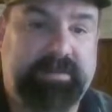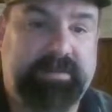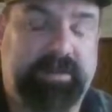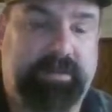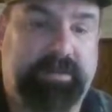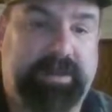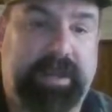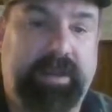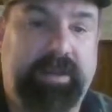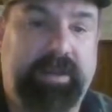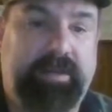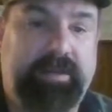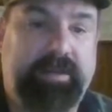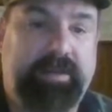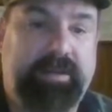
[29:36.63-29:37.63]
Okay?
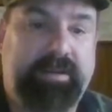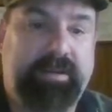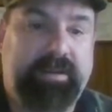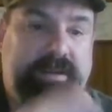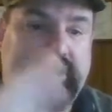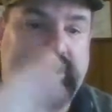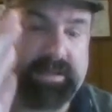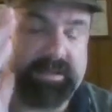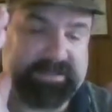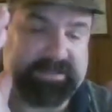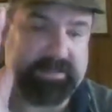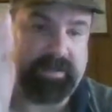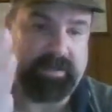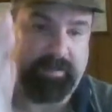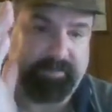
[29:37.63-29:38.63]
It's
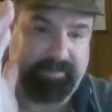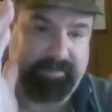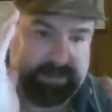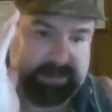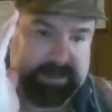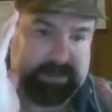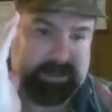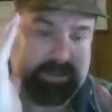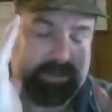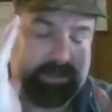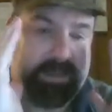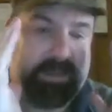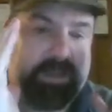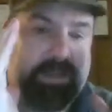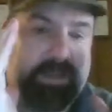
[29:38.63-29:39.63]
a
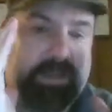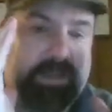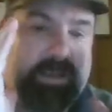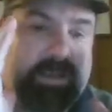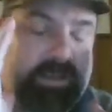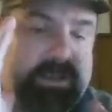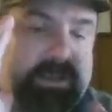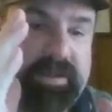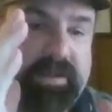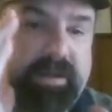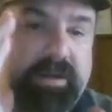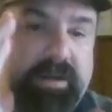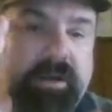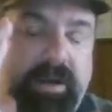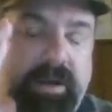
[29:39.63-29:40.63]
completely
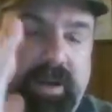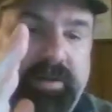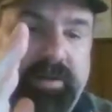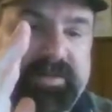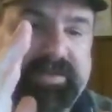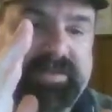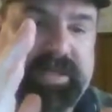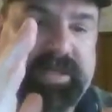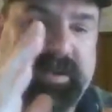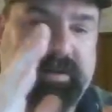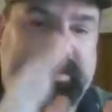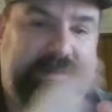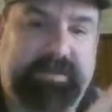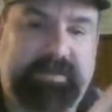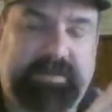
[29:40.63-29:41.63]
clear
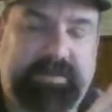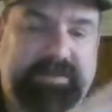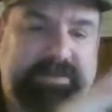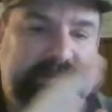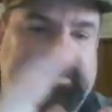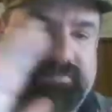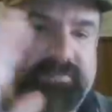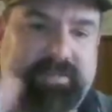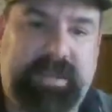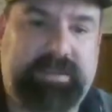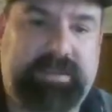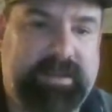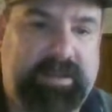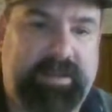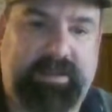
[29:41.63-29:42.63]
understanding. There's
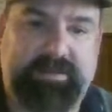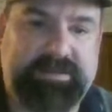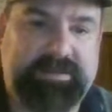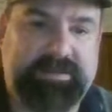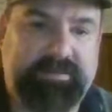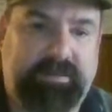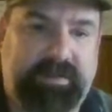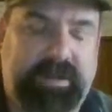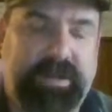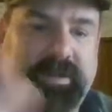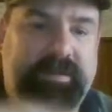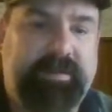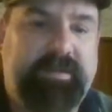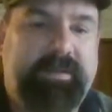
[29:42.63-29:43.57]
nothing else, right?